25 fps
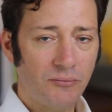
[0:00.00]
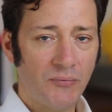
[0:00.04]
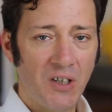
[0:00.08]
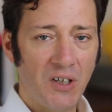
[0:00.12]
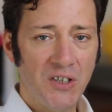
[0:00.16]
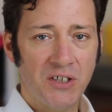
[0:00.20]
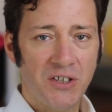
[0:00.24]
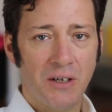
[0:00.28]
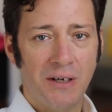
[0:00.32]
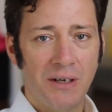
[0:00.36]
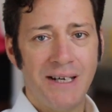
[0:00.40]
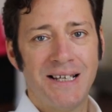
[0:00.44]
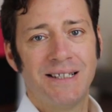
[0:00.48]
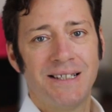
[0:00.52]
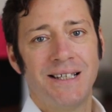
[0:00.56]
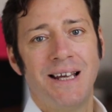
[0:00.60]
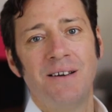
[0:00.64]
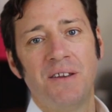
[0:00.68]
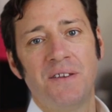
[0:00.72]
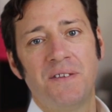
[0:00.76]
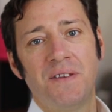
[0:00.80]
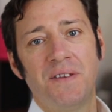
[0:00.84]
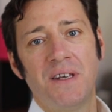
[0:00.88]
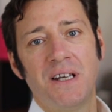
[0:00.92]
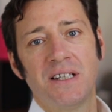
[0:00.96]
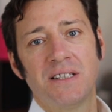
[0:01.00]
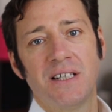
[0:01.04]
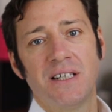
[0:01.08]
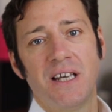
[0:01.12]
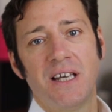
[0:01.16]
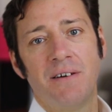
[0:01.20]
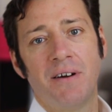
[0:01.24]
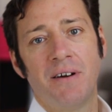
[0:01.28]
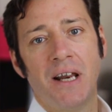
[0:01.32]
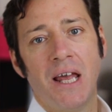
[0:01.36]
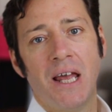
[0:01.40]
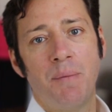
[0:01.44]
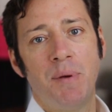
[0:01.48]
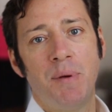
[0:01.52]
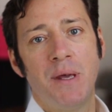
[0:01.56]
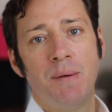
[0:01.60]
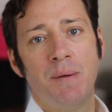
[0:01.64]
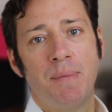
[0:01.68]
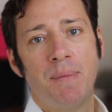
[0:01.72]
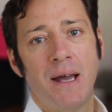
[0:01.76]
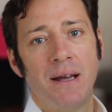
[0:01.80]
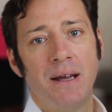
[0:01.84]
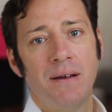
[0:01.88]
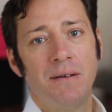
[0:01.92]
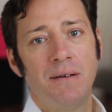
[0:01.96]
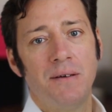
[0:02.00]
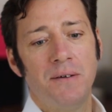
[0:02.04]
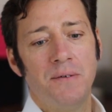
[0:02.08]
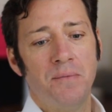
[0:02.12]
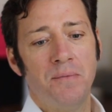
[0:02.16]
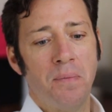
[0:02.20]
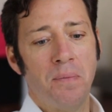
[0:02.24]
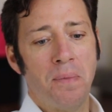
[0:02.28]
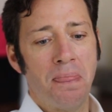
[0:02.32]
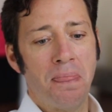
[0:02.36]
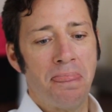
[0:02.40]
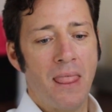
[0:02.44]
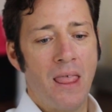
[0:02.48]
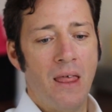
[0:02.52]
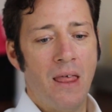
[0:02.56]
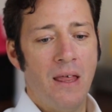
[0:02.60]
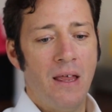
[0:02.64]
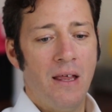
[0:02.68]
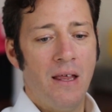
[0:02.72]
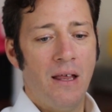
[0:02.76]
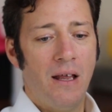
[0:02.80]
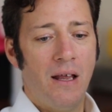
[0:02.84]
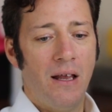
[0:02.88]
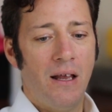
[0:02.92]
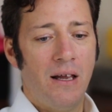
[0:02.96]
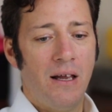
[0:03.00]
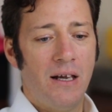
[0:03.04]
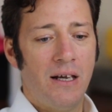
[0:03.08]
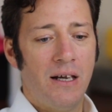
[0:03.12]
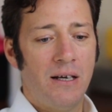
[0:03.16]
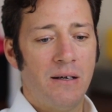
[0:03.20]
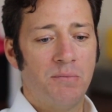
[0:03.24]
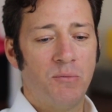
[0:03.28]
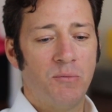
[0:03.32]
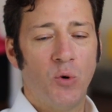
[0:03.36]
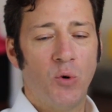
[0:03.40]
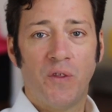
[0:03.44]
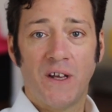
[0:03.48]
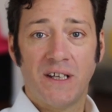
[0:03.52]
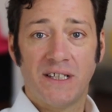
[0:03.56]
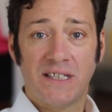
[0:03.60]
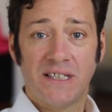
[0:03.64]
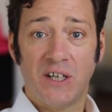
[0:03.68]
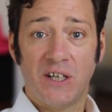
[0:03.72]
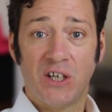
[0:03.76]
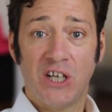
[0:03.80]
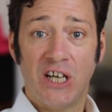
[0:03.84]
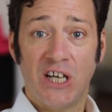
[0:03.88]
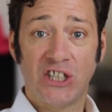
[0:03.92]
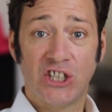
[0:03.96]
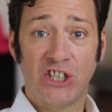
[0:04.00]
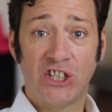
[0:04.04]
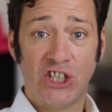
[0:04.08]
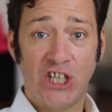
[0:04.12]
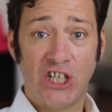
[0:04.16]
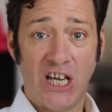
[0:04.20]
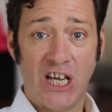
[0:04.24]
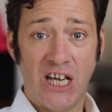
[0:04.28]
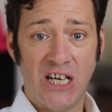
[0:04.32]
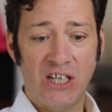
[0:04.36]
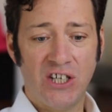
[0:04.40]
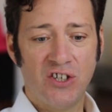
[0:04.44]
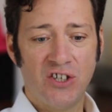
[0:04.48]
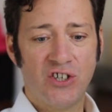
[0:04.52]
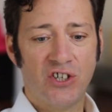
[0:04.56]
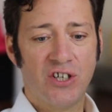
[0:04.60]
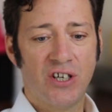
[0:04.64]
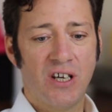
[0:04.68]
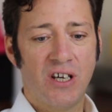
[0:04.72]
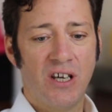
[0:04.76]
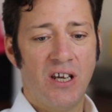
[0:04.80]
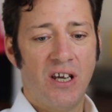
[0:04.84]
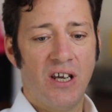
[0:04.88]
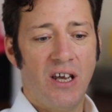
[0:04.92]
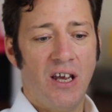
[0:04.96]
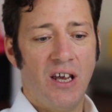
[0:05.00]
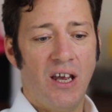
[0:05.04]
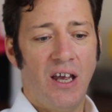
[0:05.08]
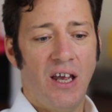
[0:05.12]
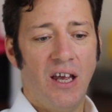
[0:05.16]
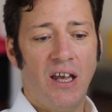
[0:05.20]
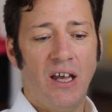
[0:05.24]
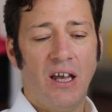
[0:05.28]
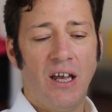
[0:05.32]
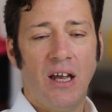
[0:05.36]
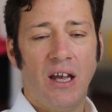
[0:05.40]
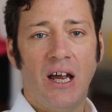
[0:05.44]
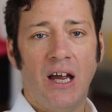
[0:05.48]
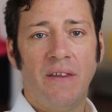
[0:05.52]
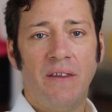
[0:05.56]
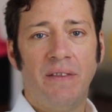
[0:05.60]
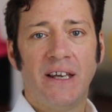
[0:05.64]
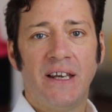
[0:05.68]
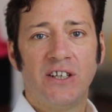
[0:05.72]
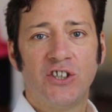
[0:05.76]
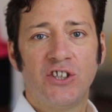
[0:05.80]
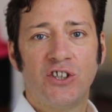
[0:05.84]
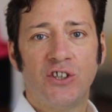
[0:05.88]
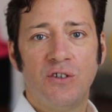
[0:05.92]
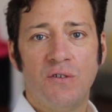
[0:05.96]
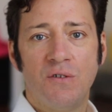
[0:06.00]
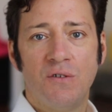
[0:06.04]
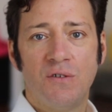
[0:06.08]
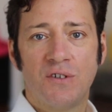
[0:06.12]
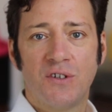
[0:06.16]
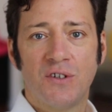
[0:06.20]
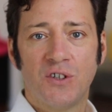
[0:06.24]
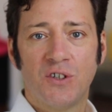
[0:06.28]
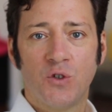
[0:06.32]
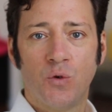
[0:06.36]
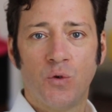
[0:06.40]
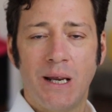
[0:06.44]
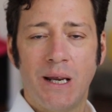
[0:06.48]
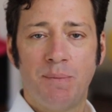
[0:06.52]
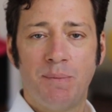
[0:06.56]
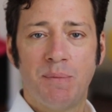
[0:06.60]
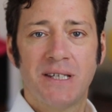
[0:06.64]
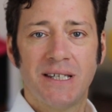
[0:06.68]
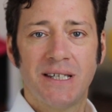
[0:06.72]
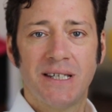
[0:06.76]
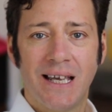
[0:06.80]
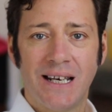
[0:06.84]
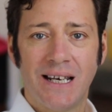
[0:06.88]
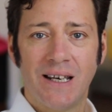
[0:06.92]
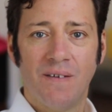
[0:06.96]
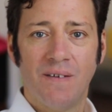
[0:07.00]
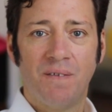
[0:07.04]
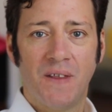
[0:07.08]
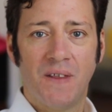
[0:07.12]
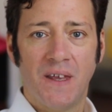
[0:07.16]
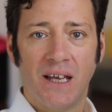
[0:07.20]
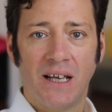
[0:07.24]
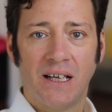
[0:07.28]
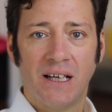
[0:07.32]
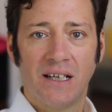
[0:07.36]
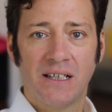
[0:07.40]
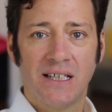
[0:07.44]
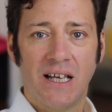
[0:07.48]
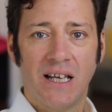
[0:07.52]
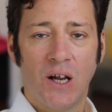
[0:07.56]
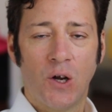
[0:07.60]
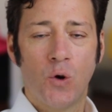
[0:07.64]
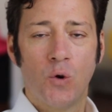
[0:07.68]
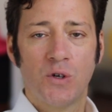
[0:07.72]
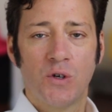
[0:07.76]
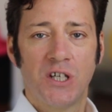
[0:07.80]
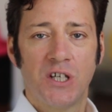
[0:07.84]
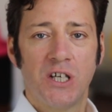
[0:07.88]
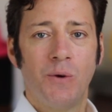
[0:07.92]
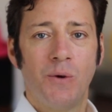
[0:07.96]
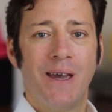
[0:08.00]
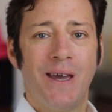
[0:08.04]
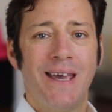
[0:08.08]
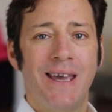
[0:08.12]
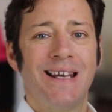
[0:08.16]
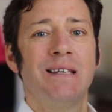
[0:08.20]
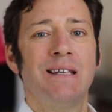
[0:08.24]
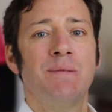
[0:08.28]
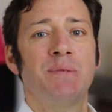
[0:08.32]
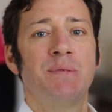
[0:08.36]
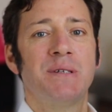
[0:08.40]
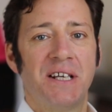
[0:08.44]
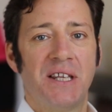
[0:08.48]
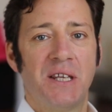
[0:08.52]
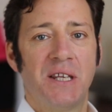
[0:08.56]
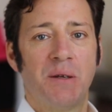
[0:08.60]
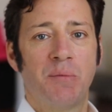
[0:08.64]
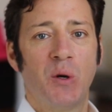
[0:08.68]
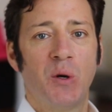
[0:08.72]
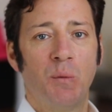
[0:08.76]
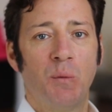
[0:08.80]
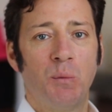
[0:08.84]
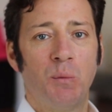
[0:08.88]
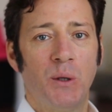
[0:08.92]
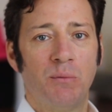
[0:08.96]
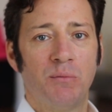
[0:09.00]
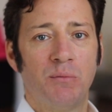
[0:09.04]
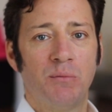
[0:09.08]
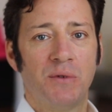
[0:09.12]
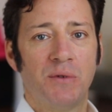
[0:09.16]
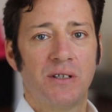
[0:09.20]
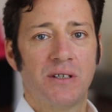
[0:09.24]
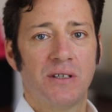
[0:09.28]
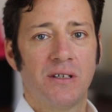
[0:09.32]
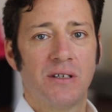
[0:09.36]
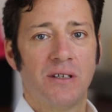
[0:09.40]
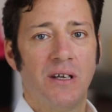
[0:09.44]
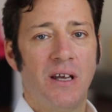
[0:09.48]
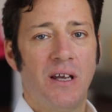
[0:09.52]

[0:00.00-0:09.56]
So list out the things that you're unhappy about, or things that you'd like to change, and then choose the 20% of things that are causing you 80% of the problems.